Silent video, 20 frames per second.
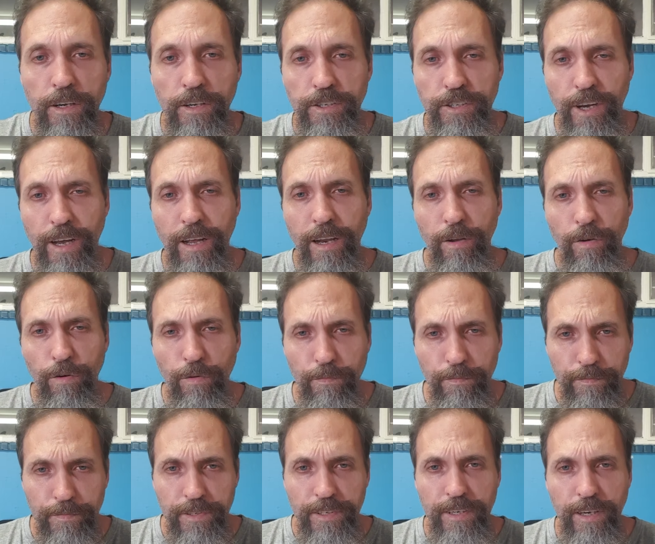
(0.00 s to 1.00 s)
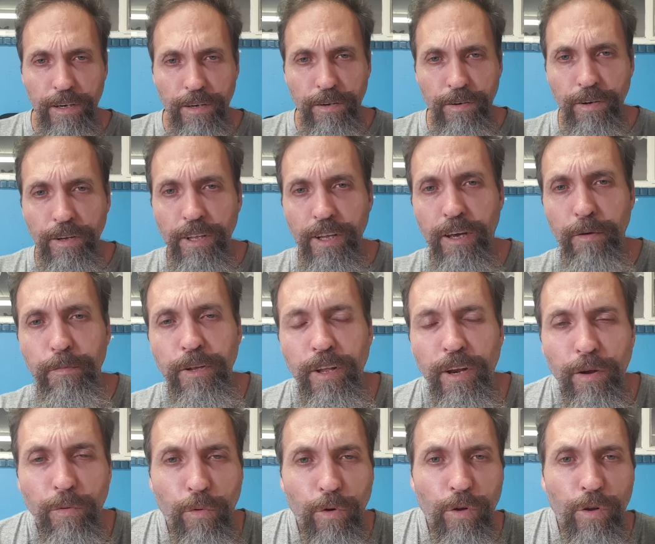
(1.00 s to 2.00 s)
Shalom. So on the
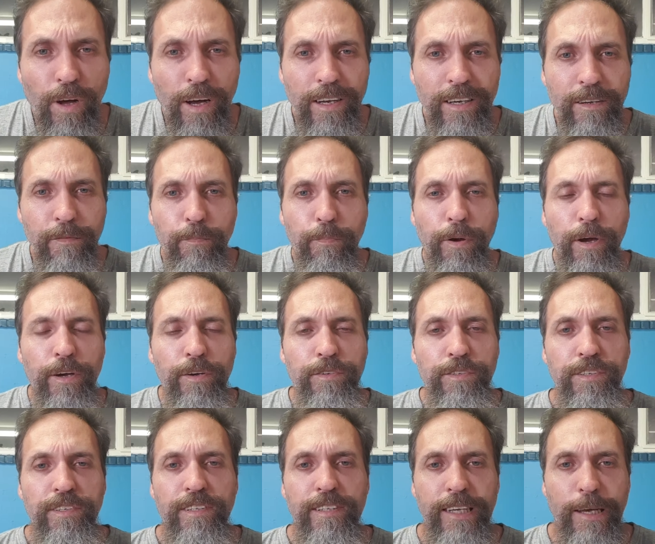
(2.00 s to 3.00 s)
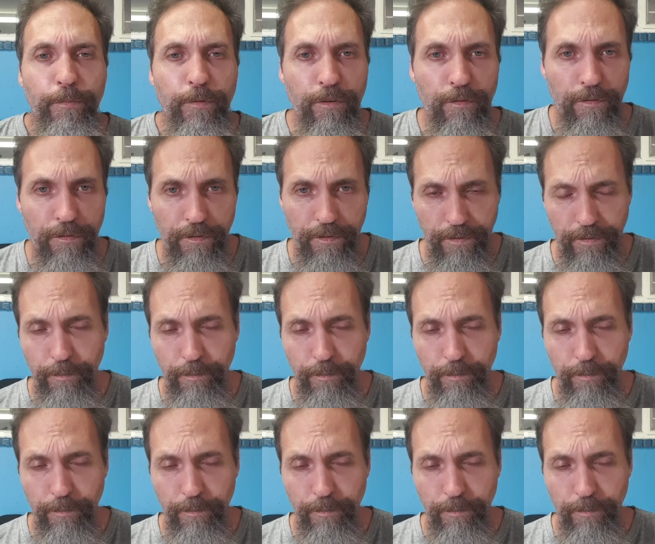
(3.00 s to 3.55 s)
community wall, I did post some of